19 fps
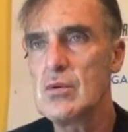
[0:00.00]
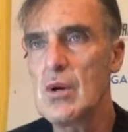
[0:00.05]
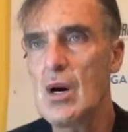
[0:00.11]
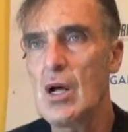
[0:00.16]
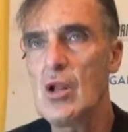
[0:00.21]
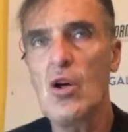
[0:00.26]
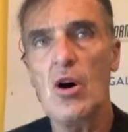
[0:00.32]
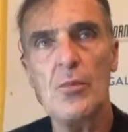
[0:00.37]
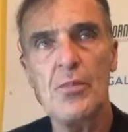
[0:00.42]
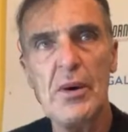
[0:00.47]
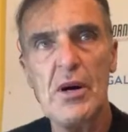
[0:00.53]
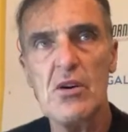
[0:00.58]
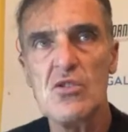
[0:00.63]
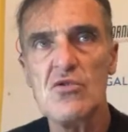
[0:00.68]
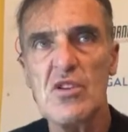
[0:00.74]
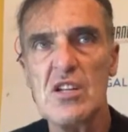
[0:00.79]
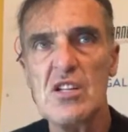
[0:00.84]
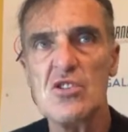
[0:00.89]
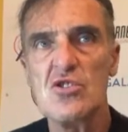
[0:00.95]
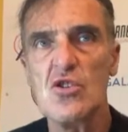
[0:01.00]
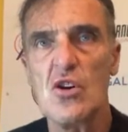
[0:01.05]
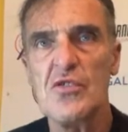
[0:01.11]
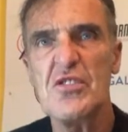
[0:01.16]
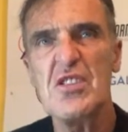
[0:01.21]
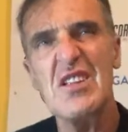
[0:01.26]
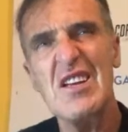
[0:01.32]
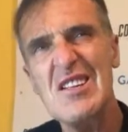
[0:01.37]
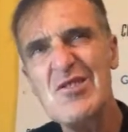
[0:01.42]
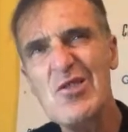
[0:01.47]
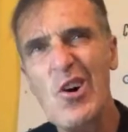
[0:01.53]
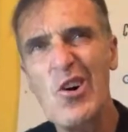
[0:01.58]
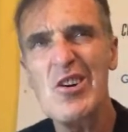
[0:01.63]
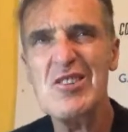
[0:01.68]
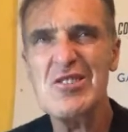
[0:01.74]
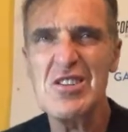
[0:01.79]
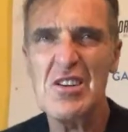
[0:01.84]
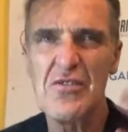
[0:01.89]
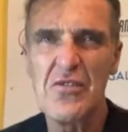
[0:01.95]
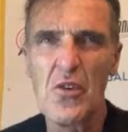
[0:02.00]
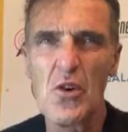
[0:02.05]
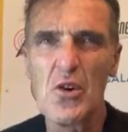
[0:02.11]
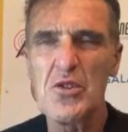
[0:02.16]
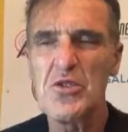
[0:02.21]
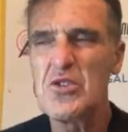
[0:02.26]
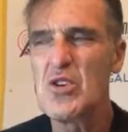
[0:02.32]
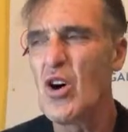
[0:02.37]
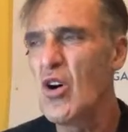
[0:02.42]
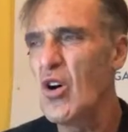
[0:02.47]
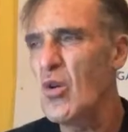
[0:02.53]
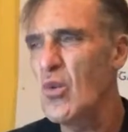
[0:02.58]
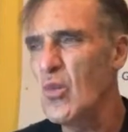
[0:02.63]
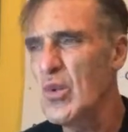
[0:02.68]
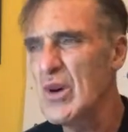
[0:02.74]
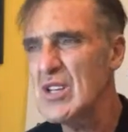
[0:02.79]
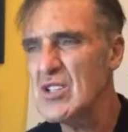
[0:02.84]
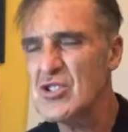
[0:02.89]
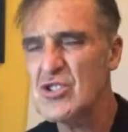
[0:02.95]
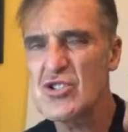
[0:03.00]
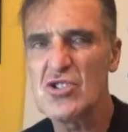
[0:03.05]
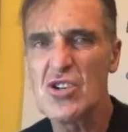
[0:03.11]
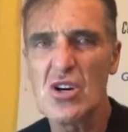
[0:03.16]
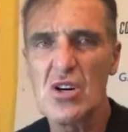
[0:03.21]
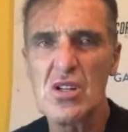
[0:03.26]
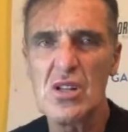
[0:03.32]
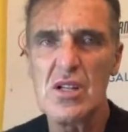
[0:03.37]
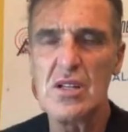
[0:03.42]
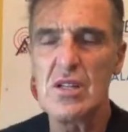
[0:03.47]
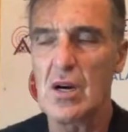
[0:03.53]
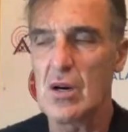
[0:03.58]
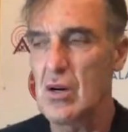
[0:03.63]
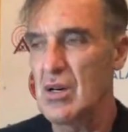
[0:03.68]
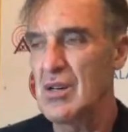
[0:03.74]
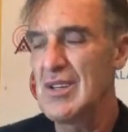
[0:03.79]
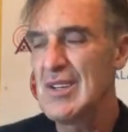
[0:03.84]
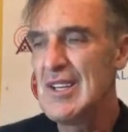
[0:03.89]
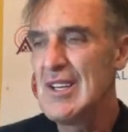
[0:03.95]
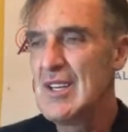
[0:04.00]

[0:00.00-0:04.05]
A lot of people had written us off today. Norwich are 4th top, we're struggling, or,